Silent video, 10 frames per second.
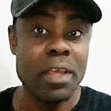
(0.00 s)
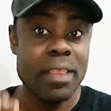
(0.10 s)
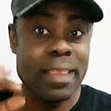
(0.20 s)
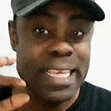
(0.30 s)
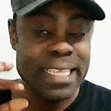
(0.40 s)

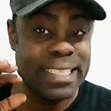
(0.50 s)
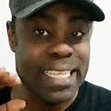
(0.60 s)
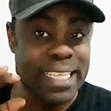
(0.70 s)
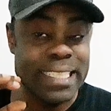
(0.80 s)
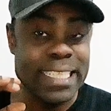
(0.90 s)
these
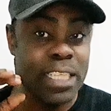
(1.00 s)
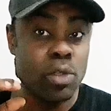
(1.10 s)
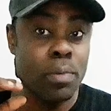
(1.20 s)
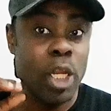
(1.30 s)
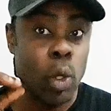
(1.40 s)
things need
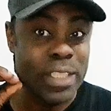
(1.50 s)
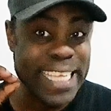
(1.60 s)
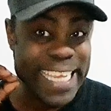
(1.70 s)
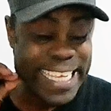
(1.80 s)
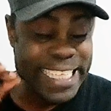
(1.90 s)
to be looked
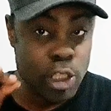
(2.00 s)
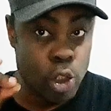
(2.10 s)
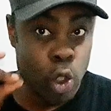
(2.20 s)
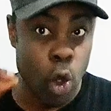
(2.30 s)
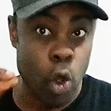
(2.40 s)

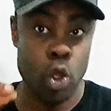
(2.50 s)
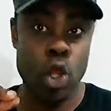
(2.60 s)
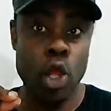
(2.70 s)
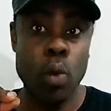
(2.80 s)
into